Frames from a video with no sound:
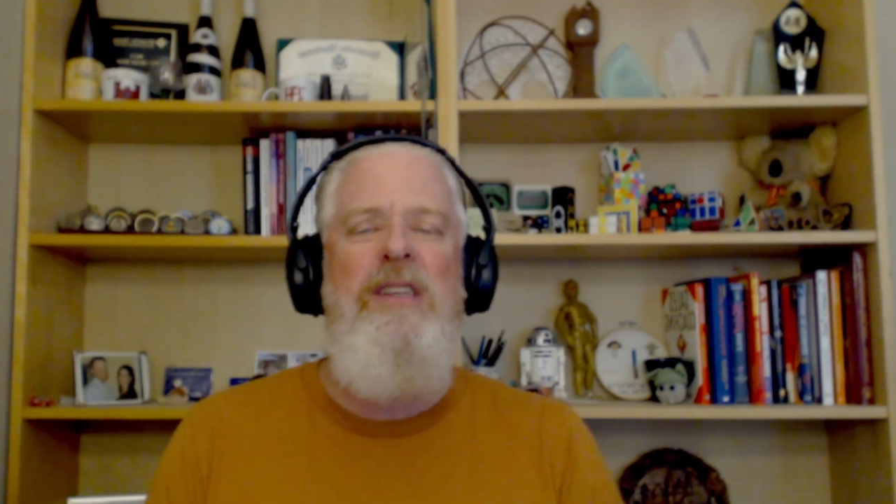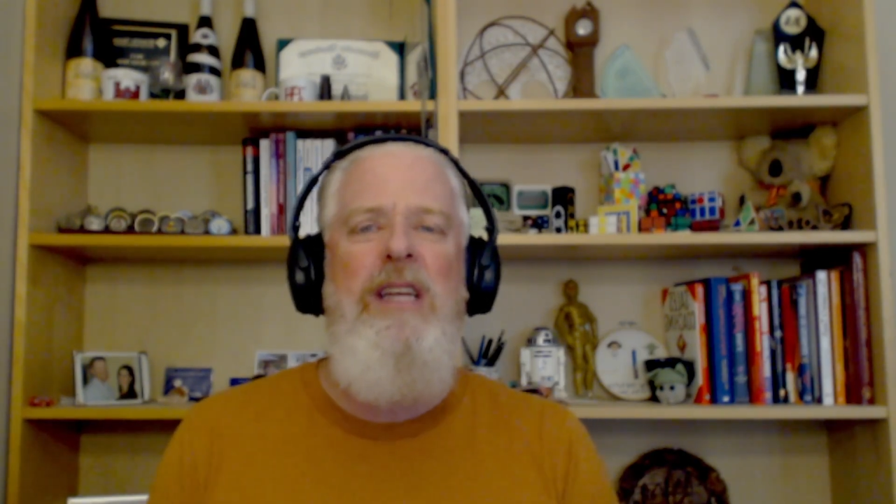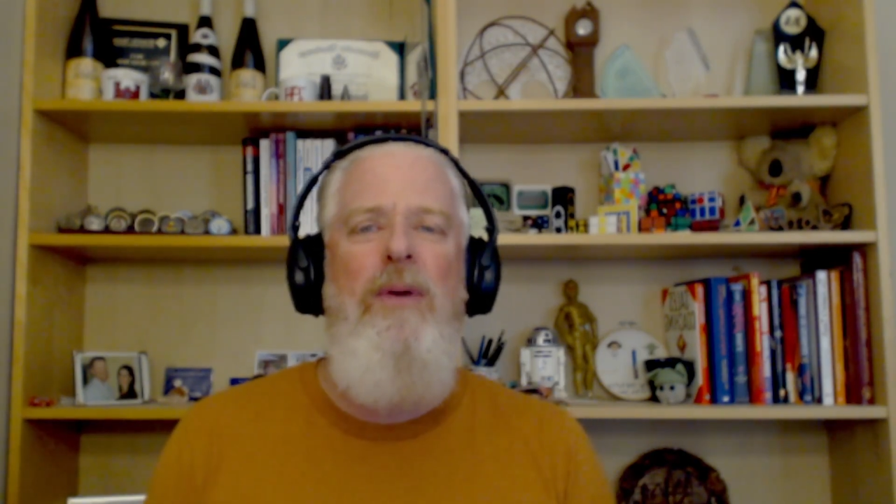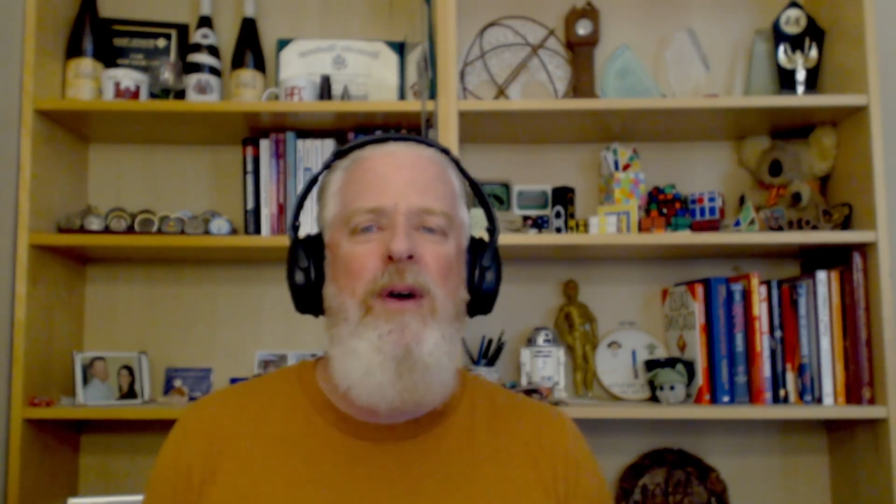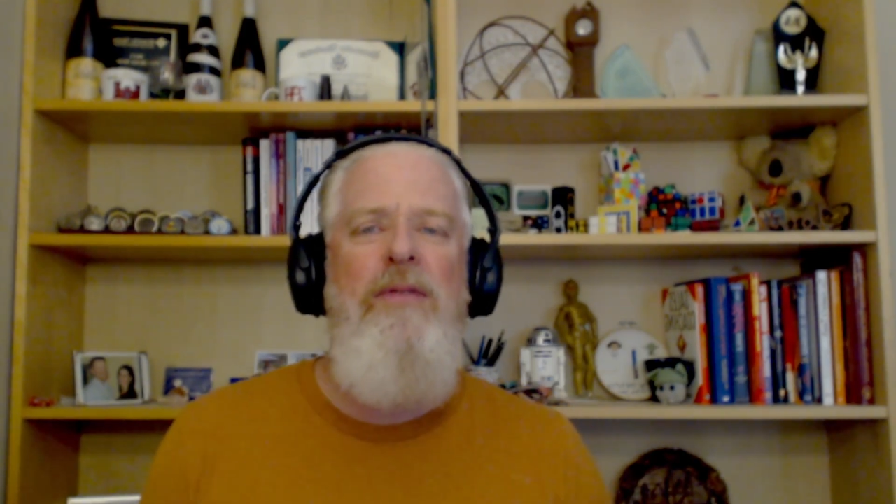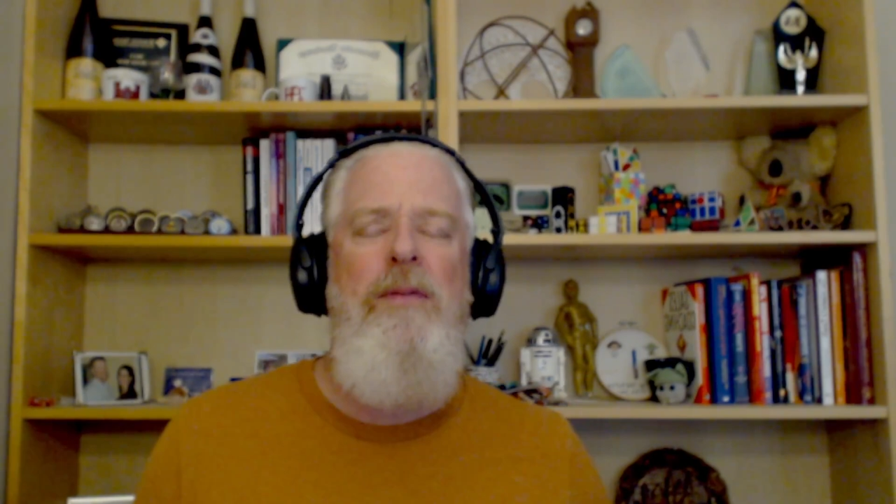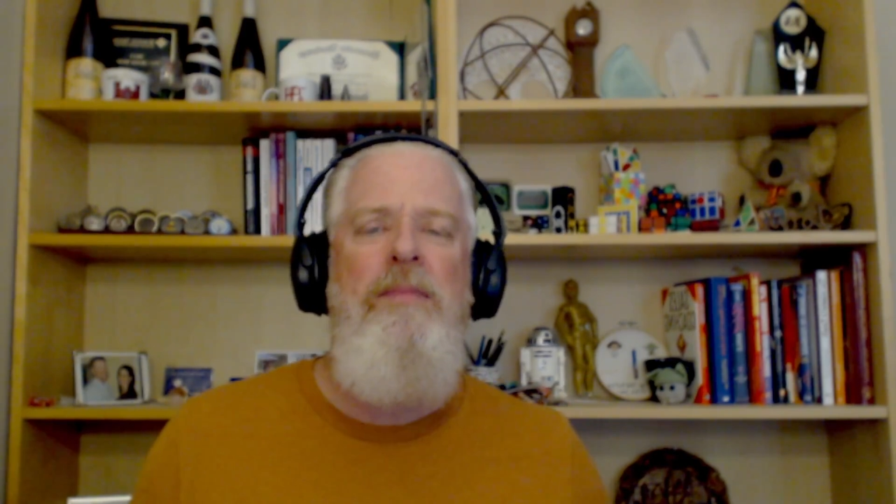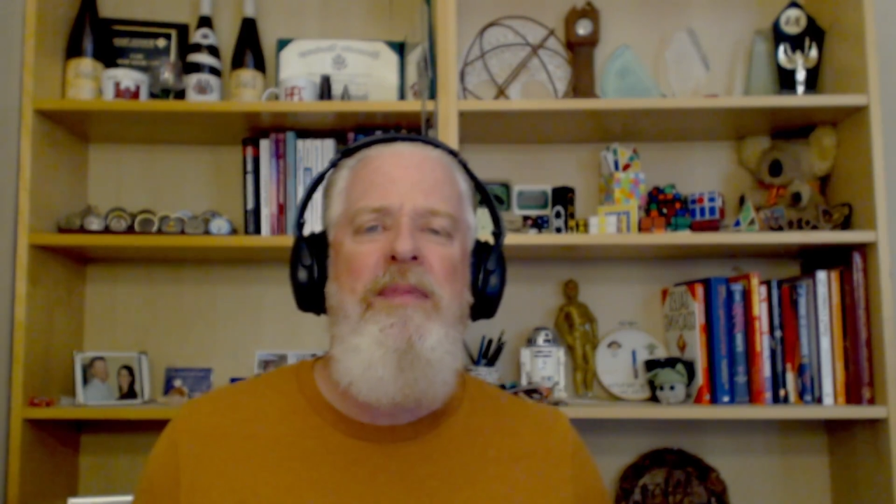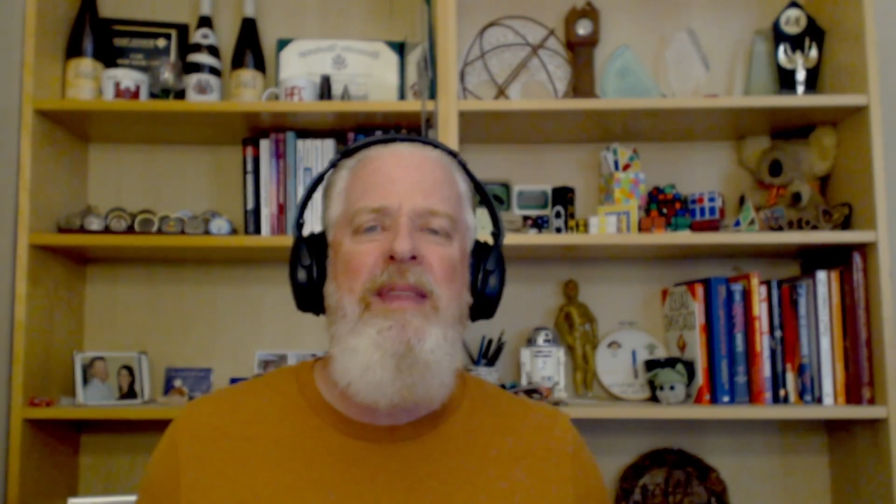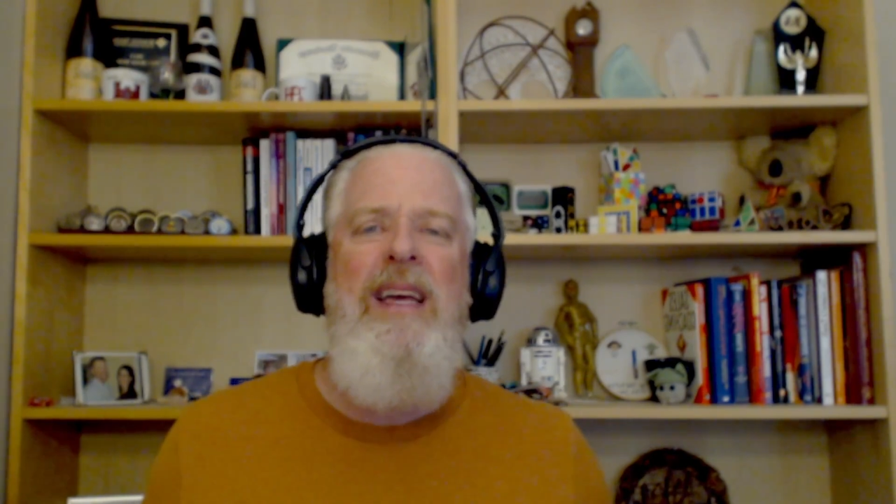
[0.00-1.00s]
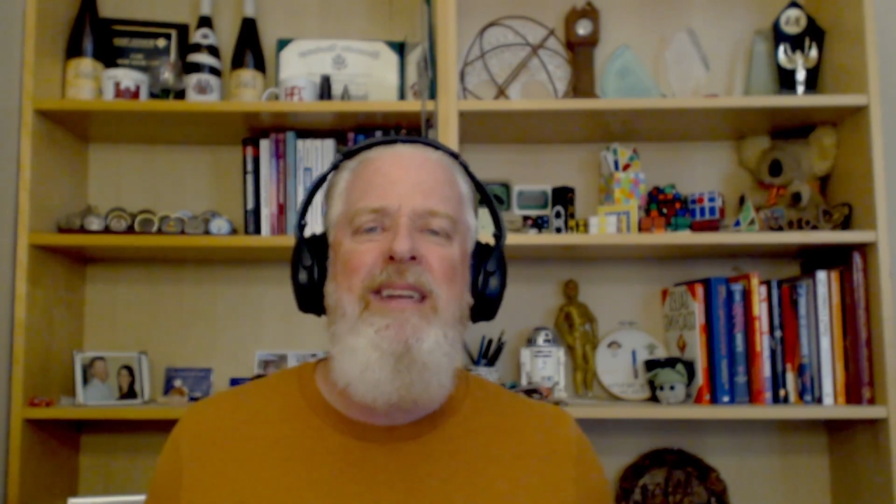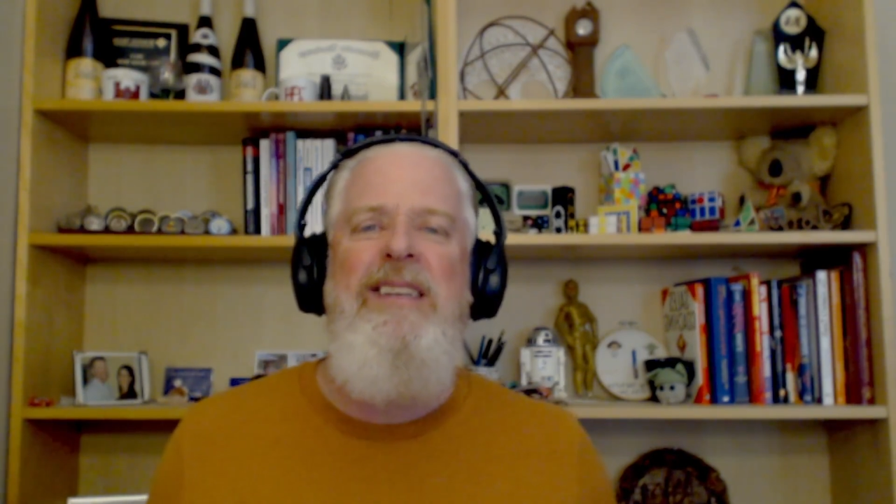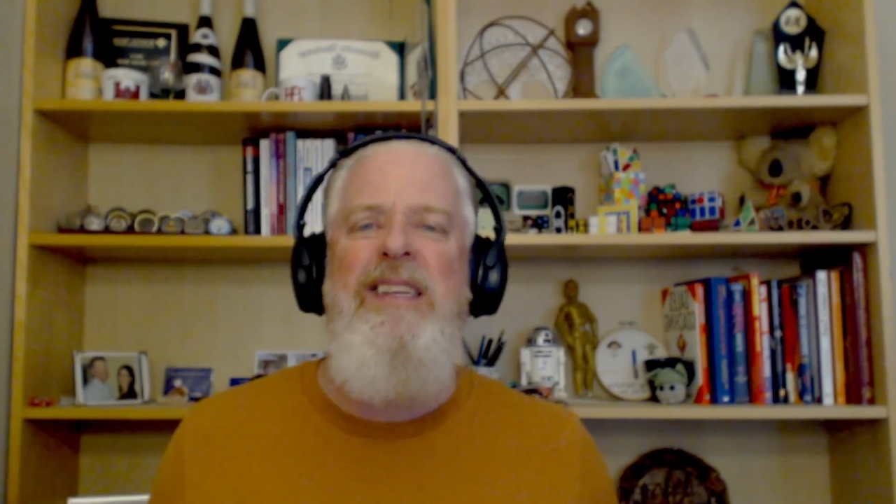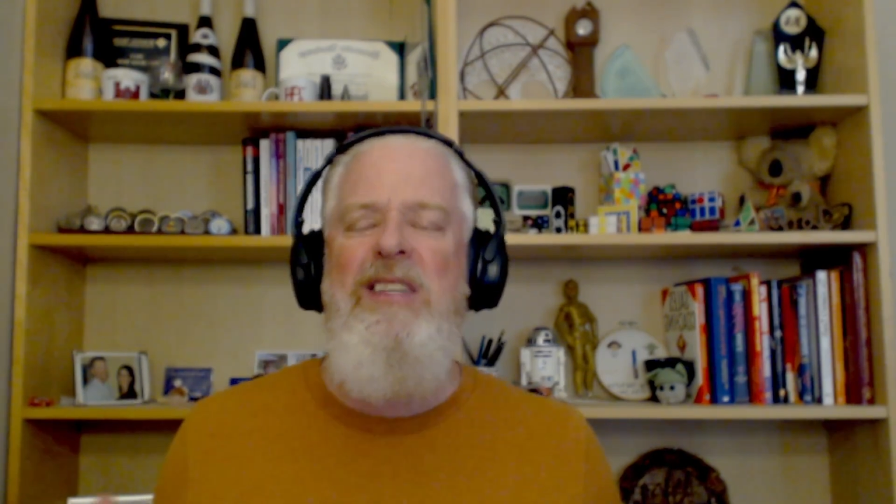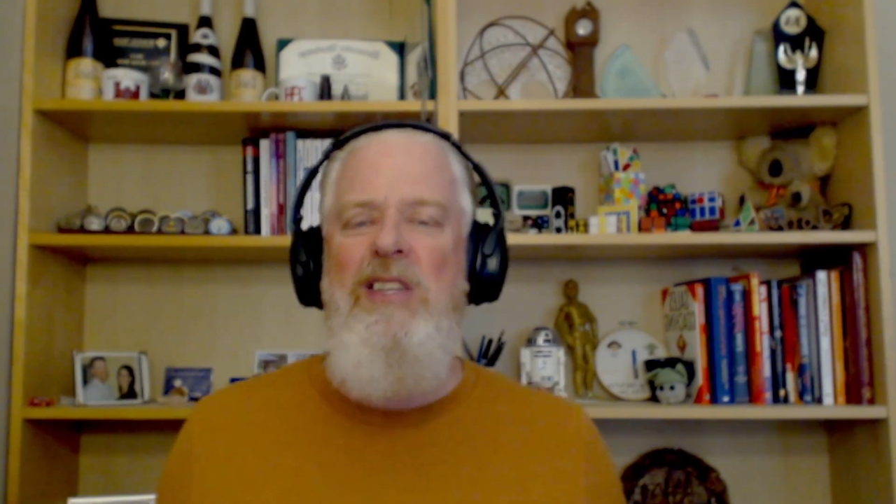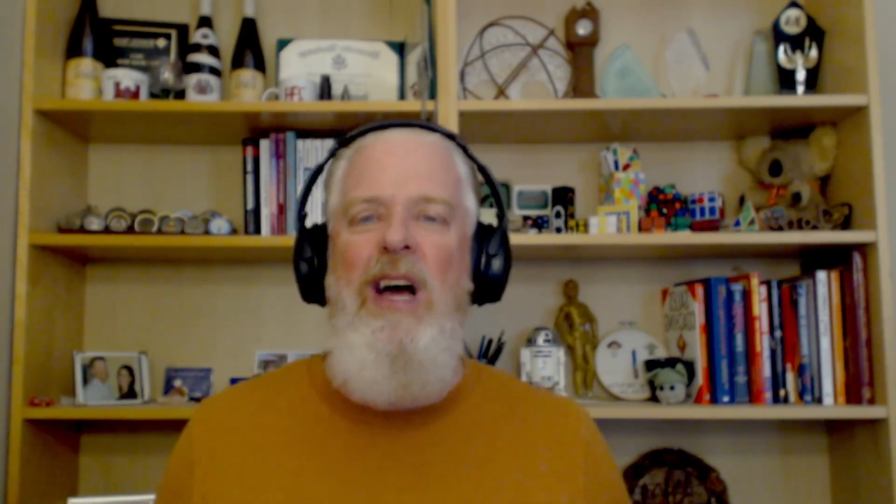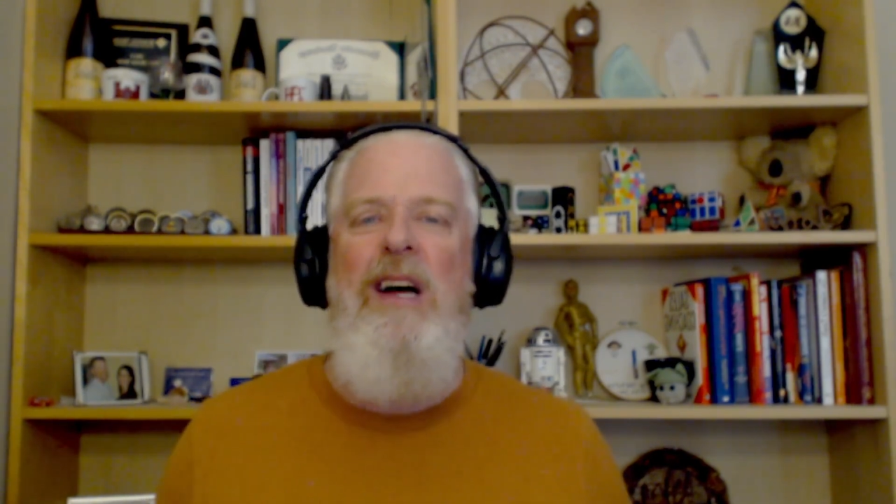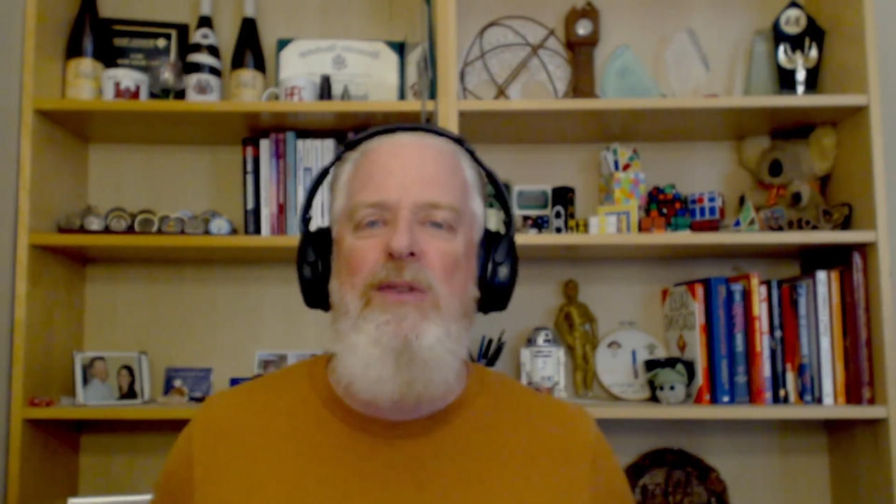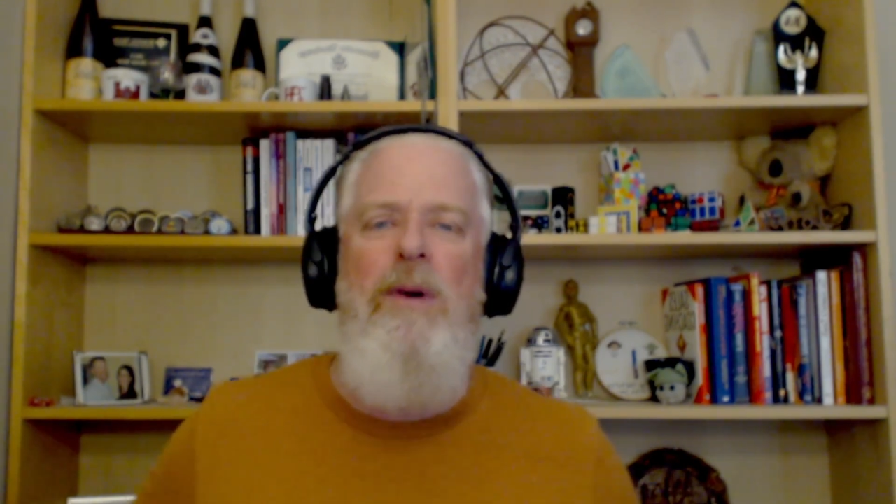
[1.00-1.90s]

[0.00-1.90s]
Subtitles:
stay away from, discuss.